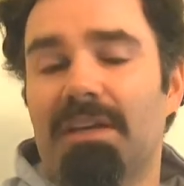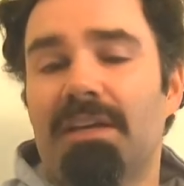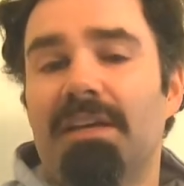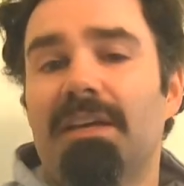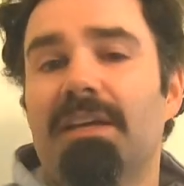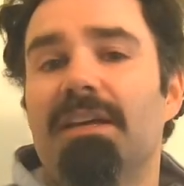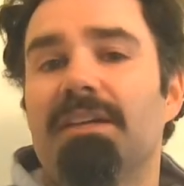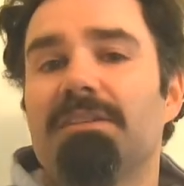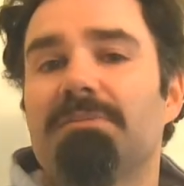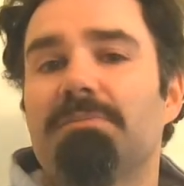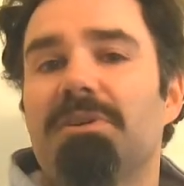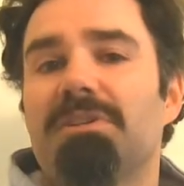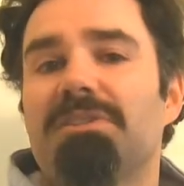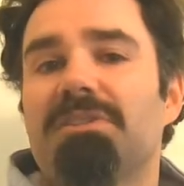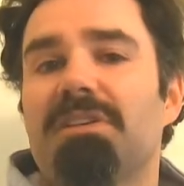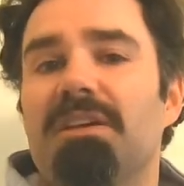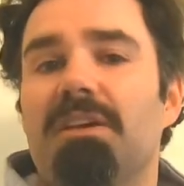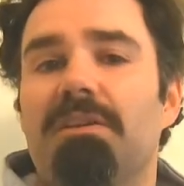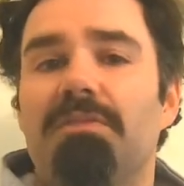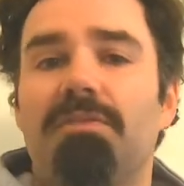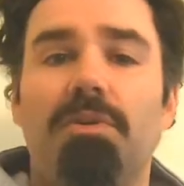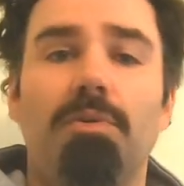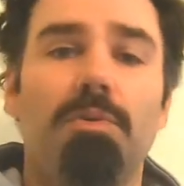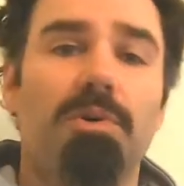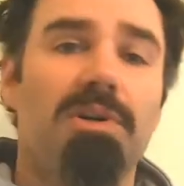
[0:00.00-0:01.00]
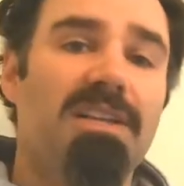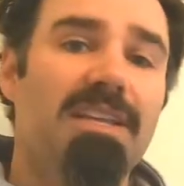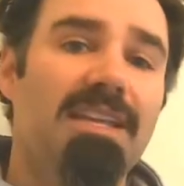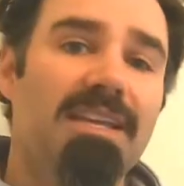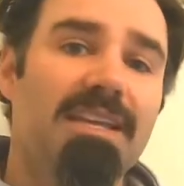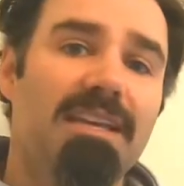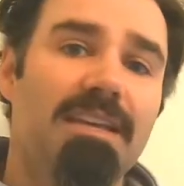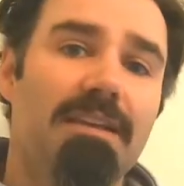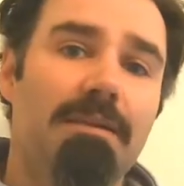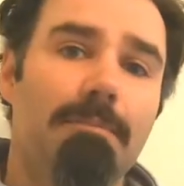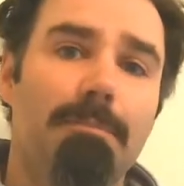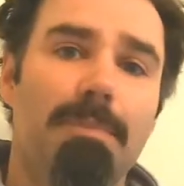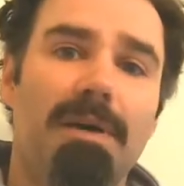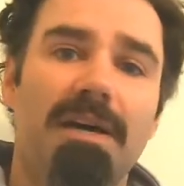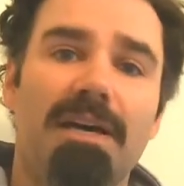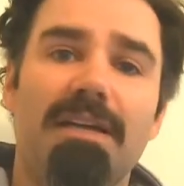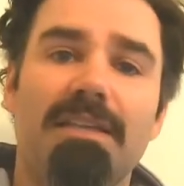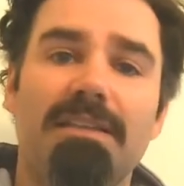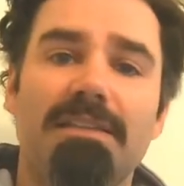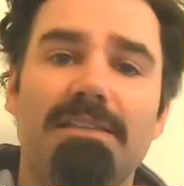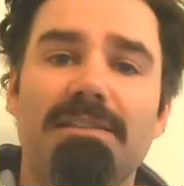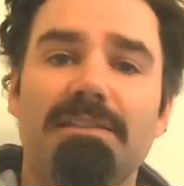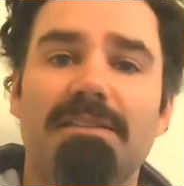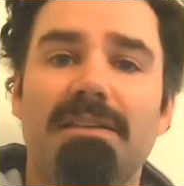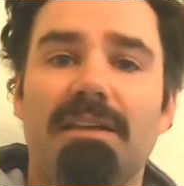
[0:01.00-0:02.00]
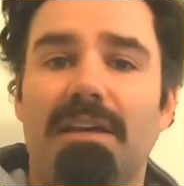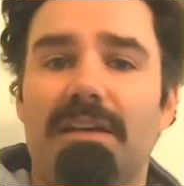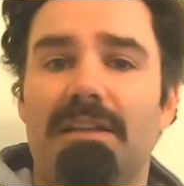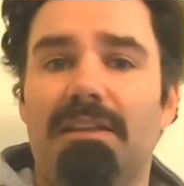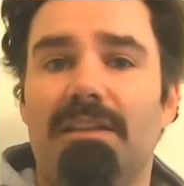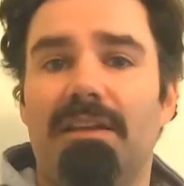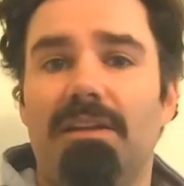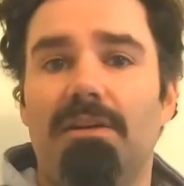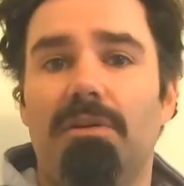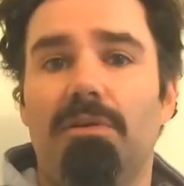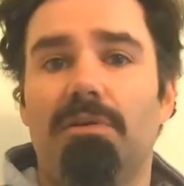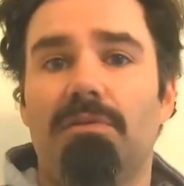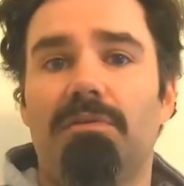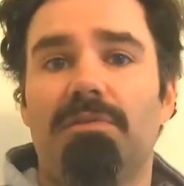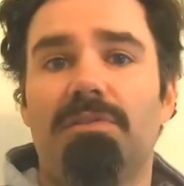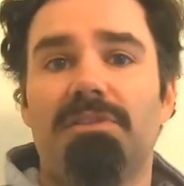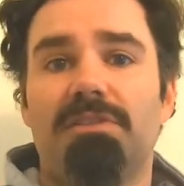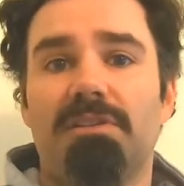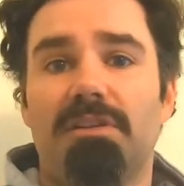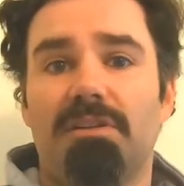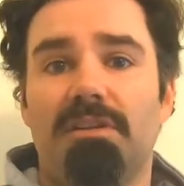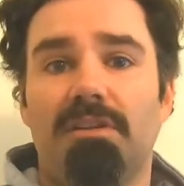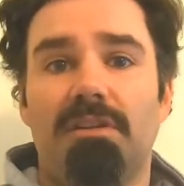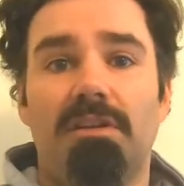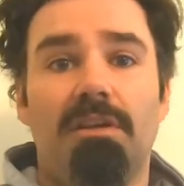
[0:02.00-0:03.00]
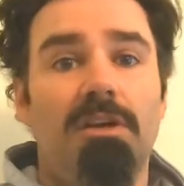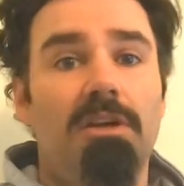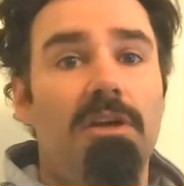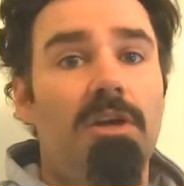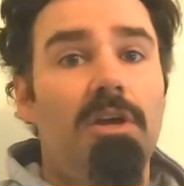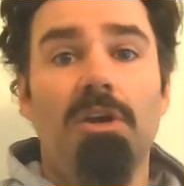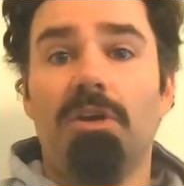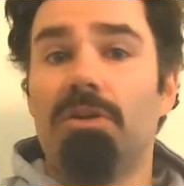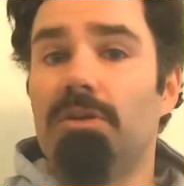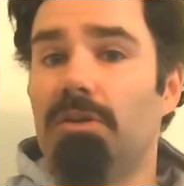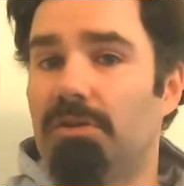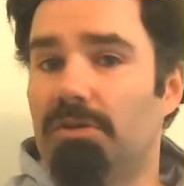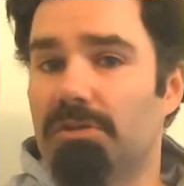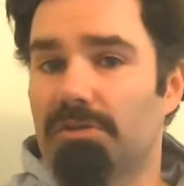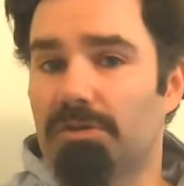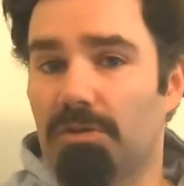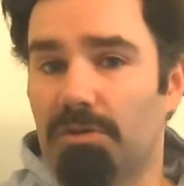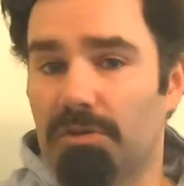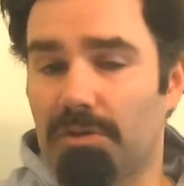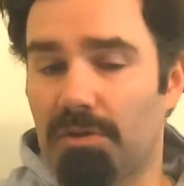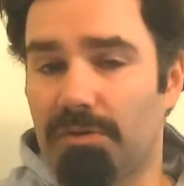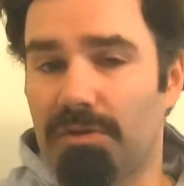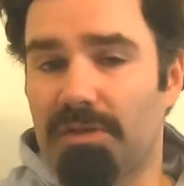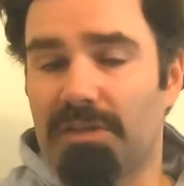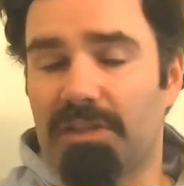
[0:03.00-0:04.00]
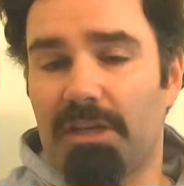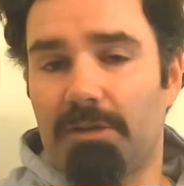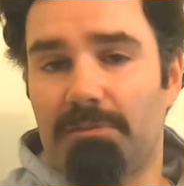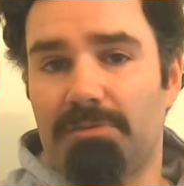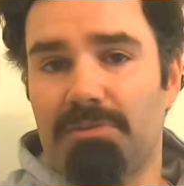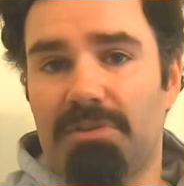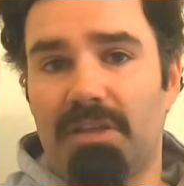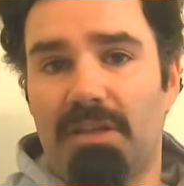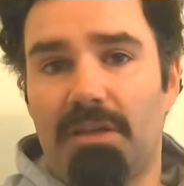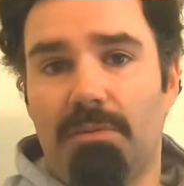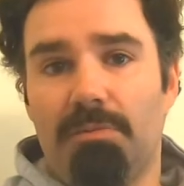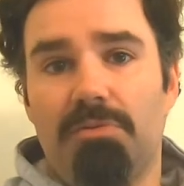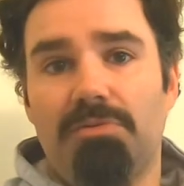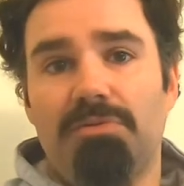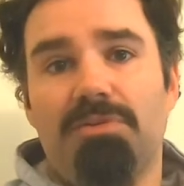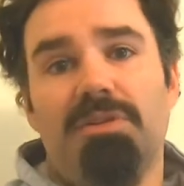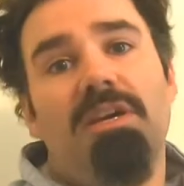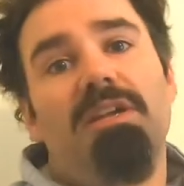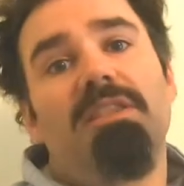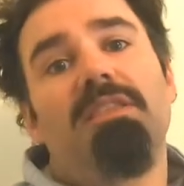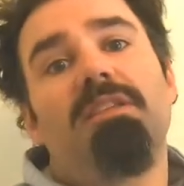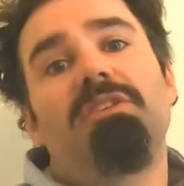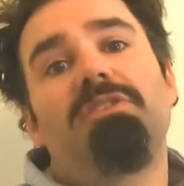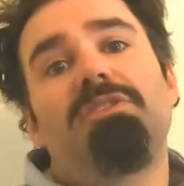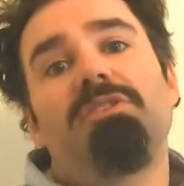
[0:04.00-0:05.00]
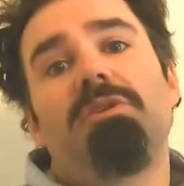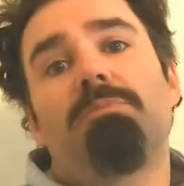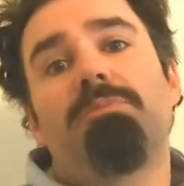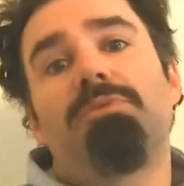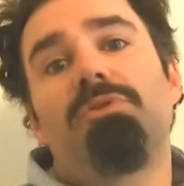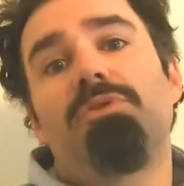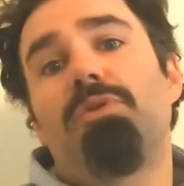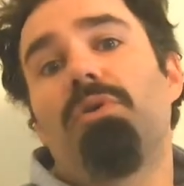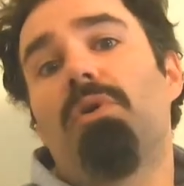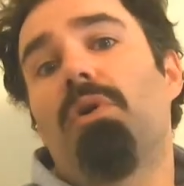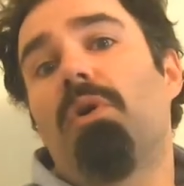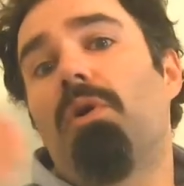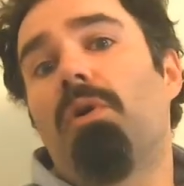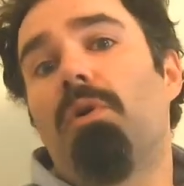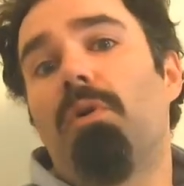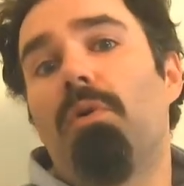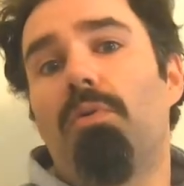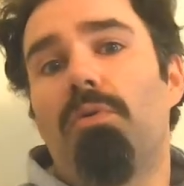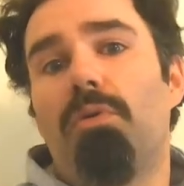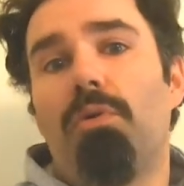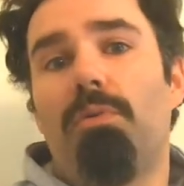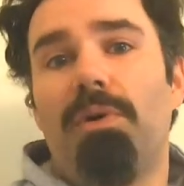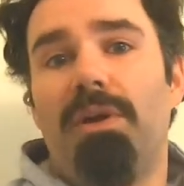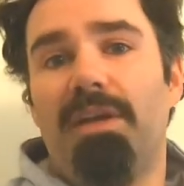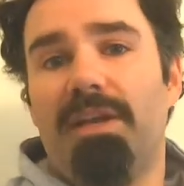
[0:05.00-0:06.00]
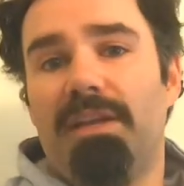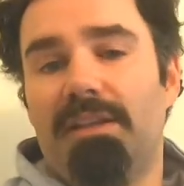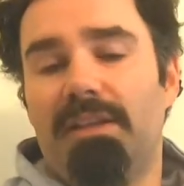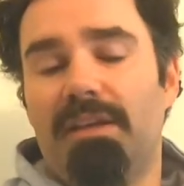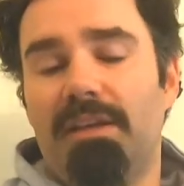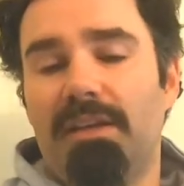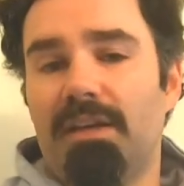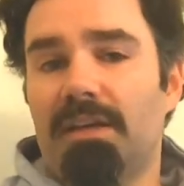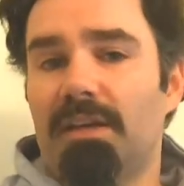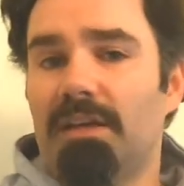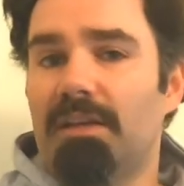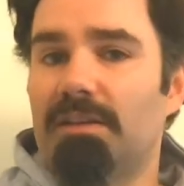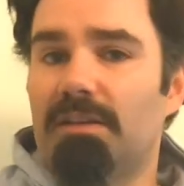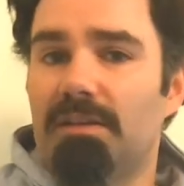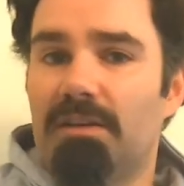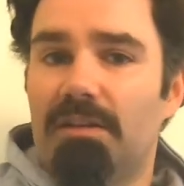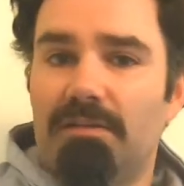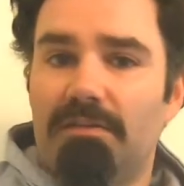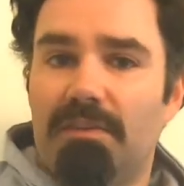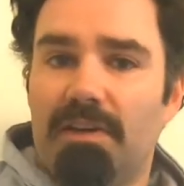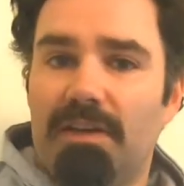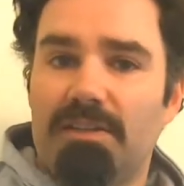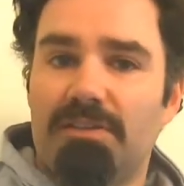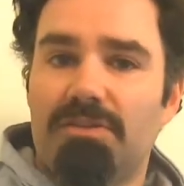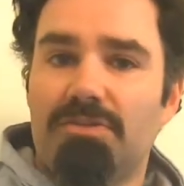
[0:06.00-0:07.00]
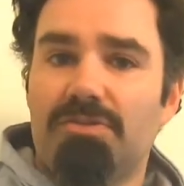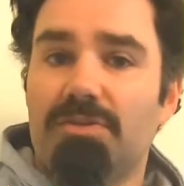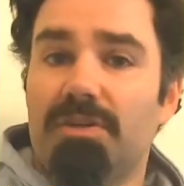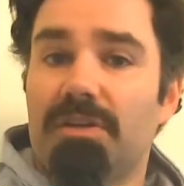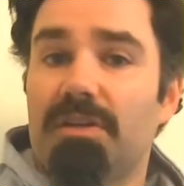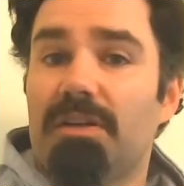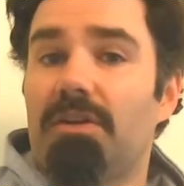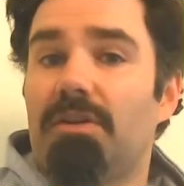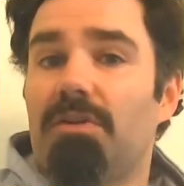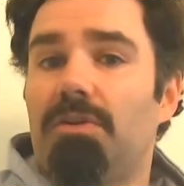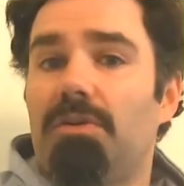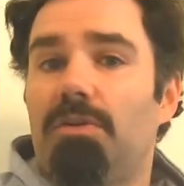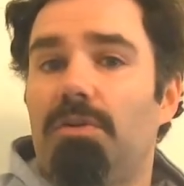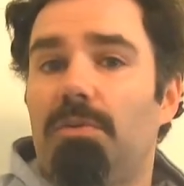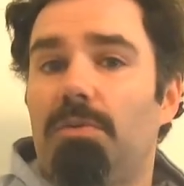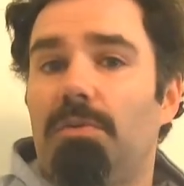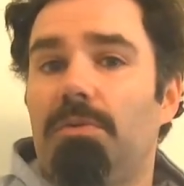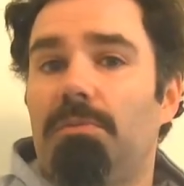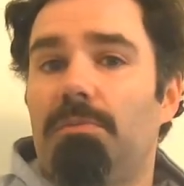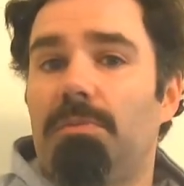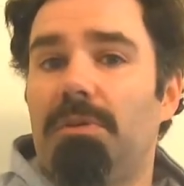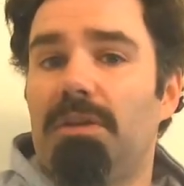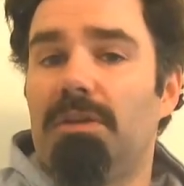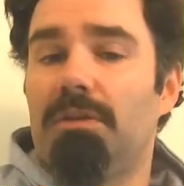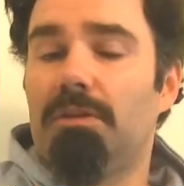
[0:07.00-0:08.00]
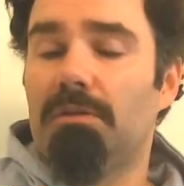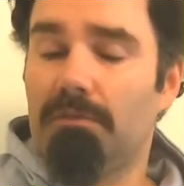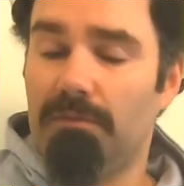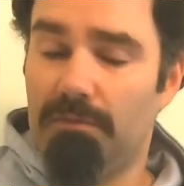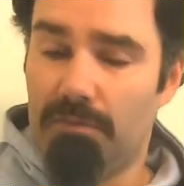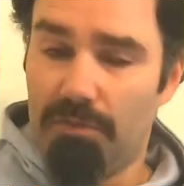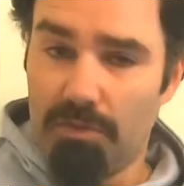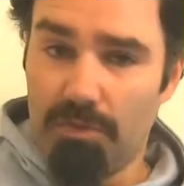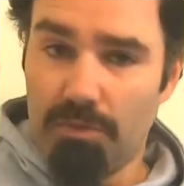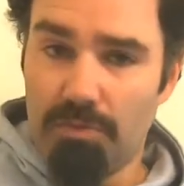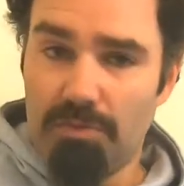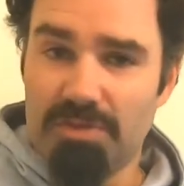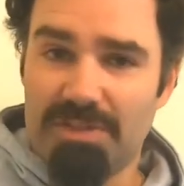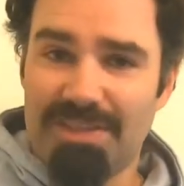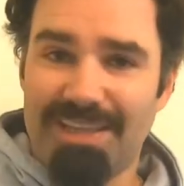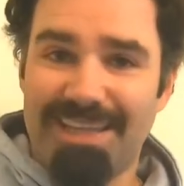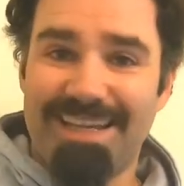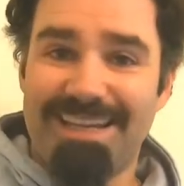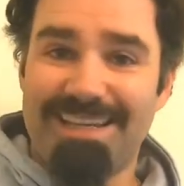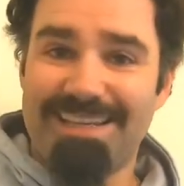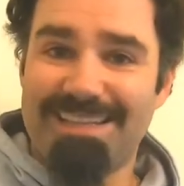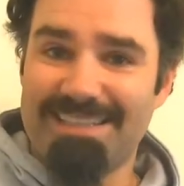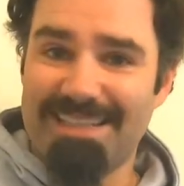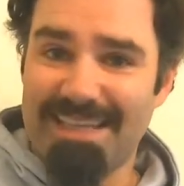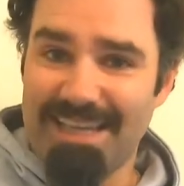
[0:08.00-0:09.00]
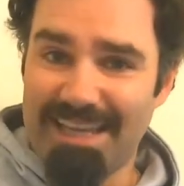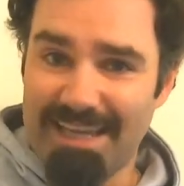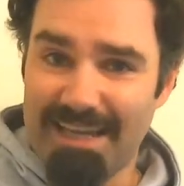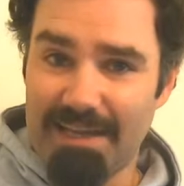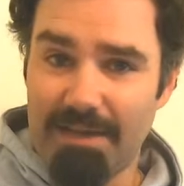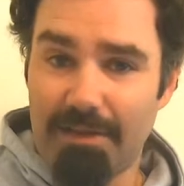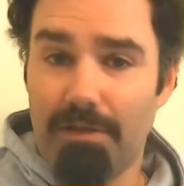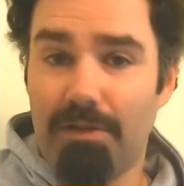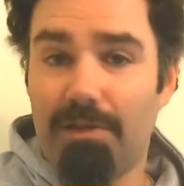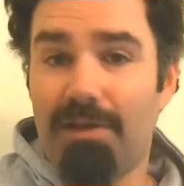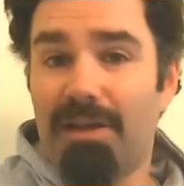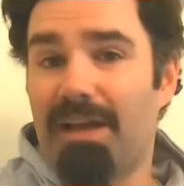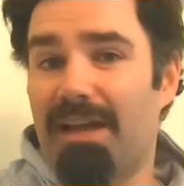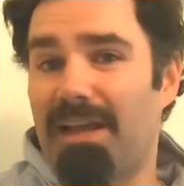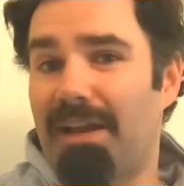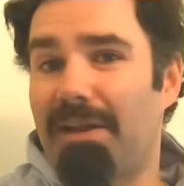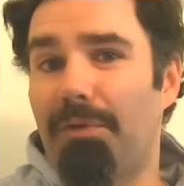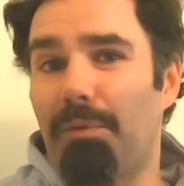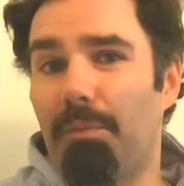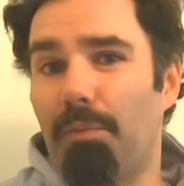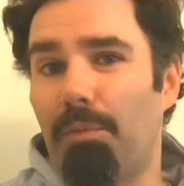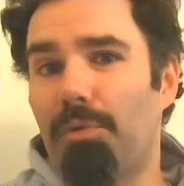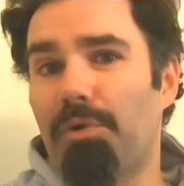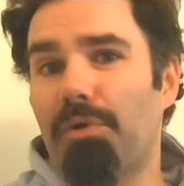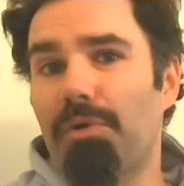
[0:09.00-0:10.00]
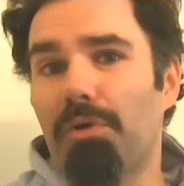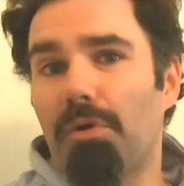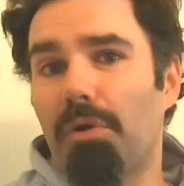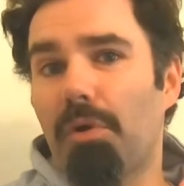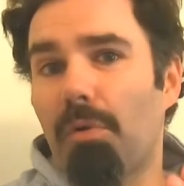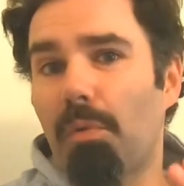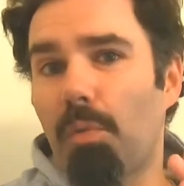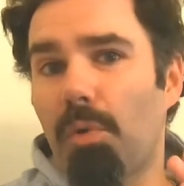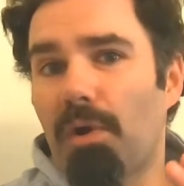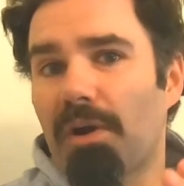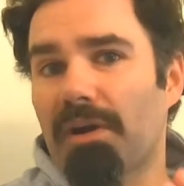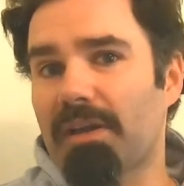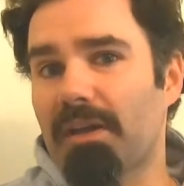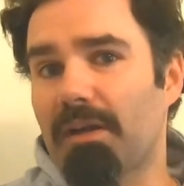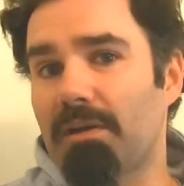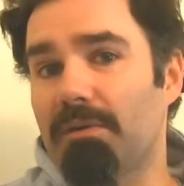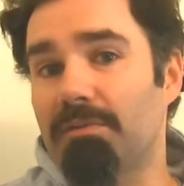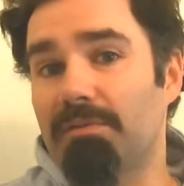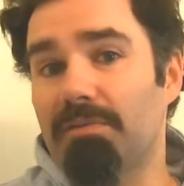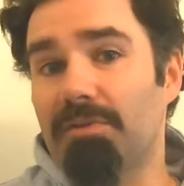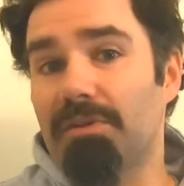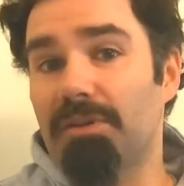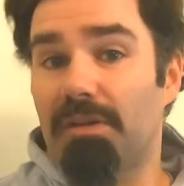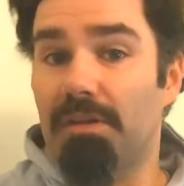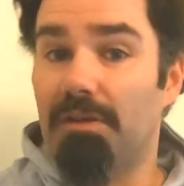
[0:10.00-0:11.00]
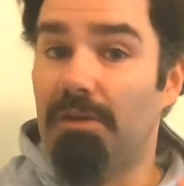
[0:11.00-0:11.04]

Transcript: It's much like if you were taking maths and then all of a sudden you just got taught your times tables and they jumped you all the way in to advanced trig. You would be confused as hell and it would not work out for you.